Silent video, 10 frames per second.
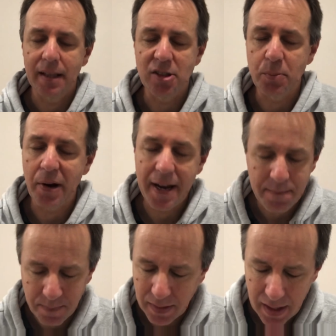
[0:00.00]
Let's pray.
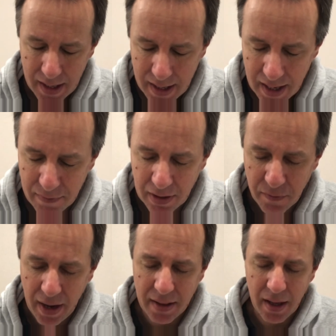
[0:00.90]
Heavenly
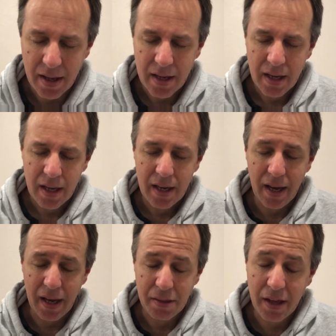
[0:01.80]
Father,
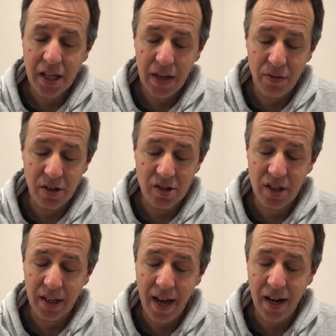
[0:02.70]
thank you for this
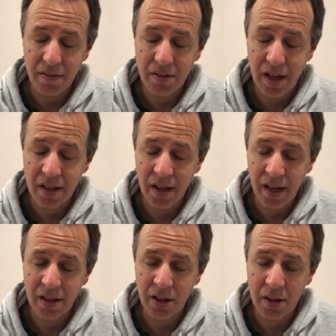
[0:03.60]
account
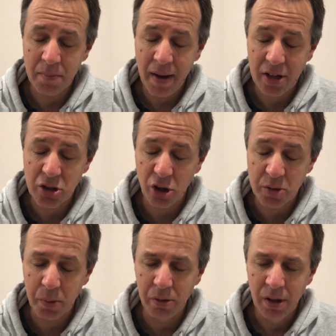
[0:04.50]
in Mark's
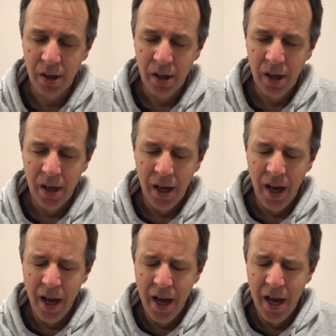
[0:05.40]
Gospel.
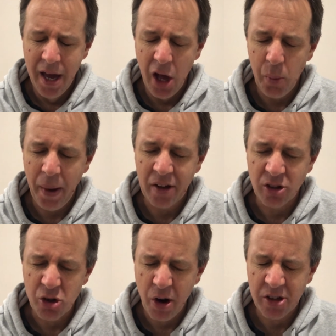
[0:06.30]
Help us
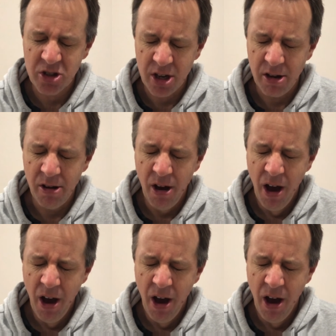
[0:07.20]
to trust you.